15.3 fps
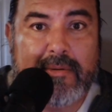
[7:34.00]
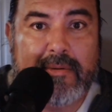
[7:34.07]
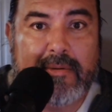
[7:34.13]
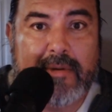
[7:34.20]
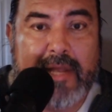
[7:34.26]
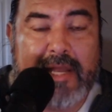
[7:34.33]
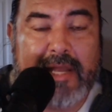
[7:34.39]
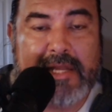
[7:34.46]

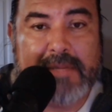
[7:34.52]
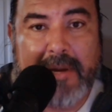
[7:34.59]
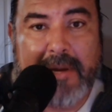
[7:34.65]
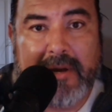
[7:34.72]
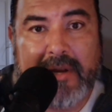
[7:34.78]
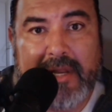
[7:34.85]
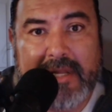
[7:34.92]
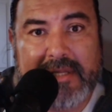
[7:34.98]

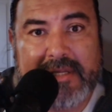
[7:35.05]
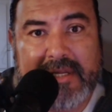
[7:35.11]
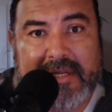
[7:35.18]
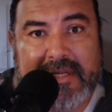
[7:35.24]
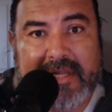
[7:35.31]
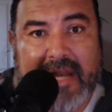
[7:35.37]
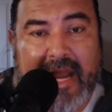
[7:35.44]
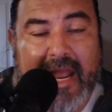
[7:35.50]
experiences
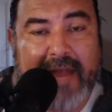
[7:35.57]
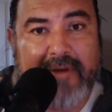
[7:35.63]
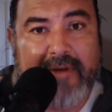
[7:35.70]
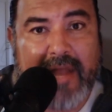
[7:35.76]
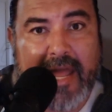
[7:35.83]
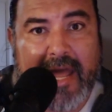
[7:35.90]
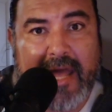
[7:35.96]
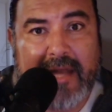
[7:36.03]
that I ever
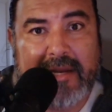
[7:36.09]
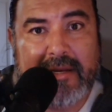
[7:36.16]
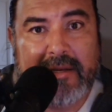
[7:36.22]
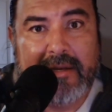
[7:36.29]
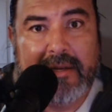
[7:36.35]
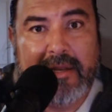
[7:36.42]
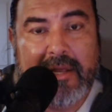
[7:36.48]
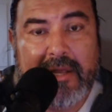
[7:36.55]
had,
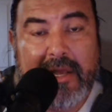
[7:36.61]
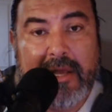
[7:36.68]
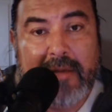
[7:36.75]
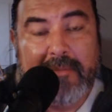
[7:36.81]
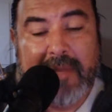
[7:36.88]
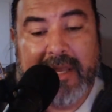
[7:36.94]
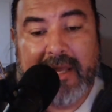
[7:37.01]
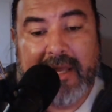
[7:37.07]

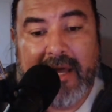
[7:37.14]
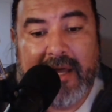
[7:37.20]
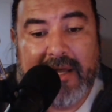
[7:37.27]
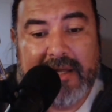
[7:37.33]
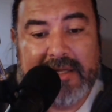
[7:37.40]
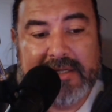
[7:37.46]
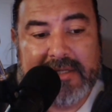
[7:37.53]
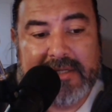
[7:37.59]

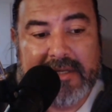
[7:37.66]
because